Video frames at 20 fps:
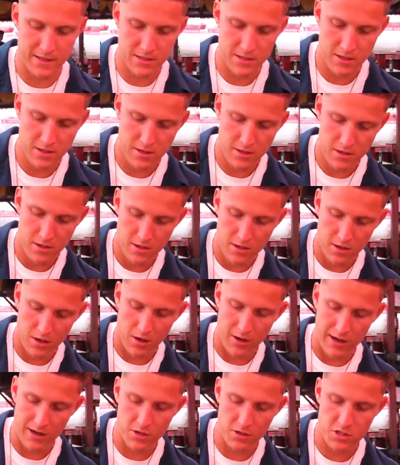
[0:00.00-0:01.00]
All
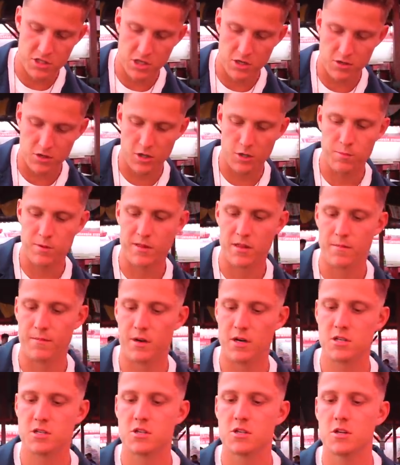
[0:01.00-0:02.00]
right, they're so good with the
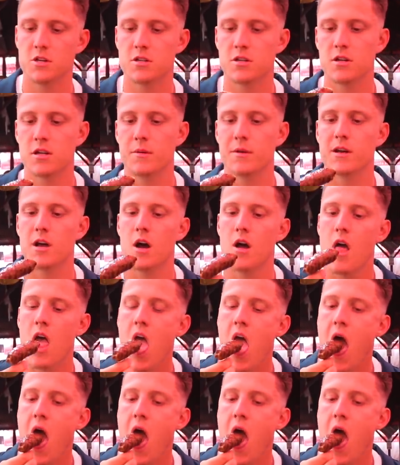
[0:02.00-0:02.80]
mustard. Here we go.